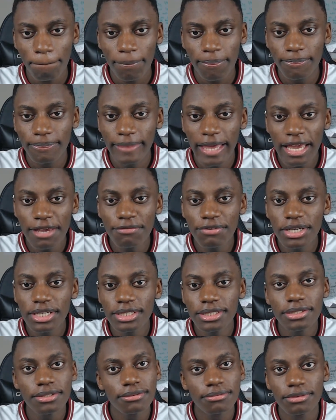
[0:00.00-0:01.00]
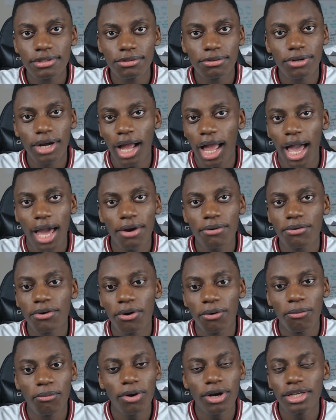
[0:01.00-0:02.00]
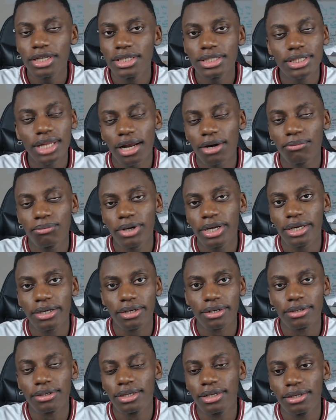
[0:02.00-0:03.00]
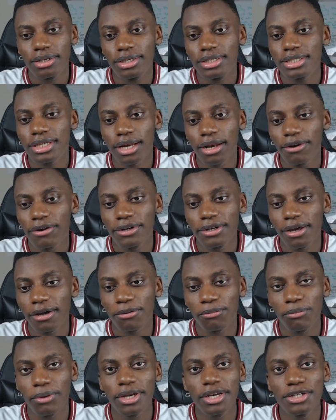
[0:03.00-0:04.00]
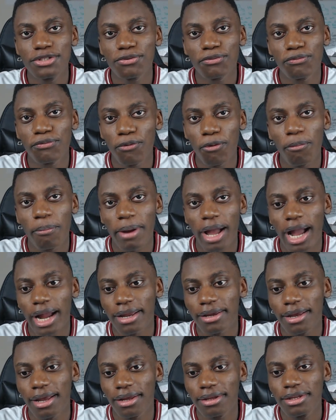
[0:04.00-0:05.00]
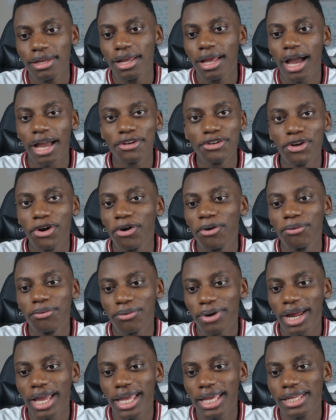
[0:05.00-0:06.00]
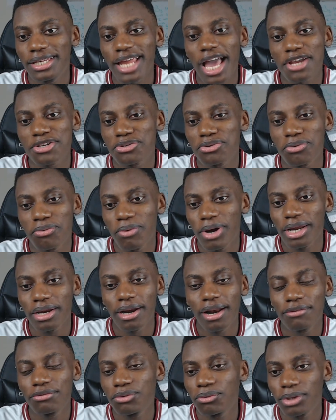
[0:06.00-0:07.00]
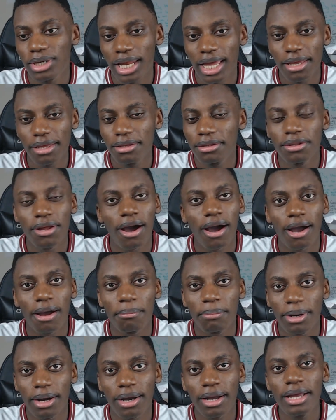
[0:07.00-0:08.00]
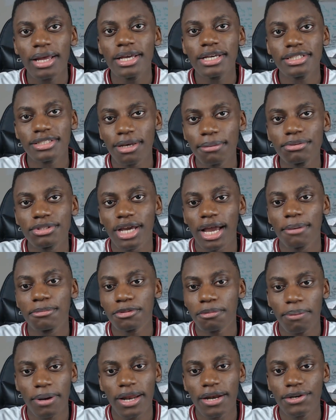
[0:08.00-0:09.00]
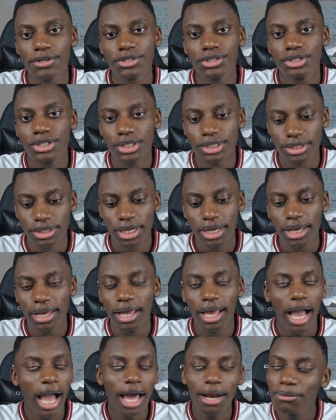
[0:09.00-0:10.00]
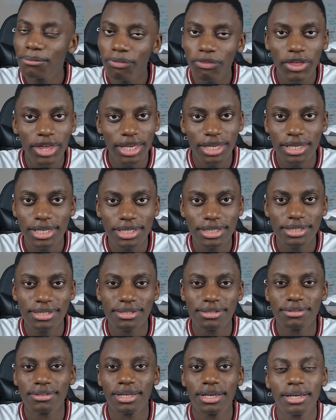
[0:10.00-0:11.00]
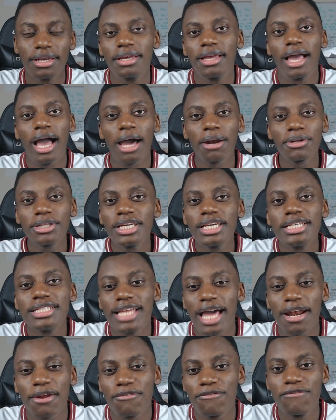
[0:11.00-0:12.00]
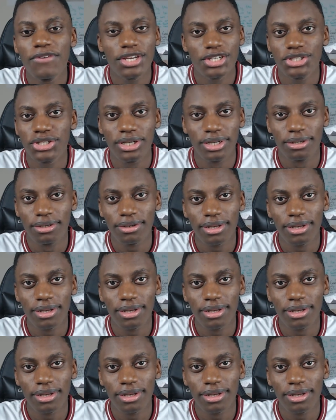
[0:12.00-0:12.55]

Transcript: Davies, I don't know. He's not a winger. He's clearly not a winger. He's a fullback. I know, right? Natural wing. Everyone nah. But sometimes players just, I don't think he's that efficient.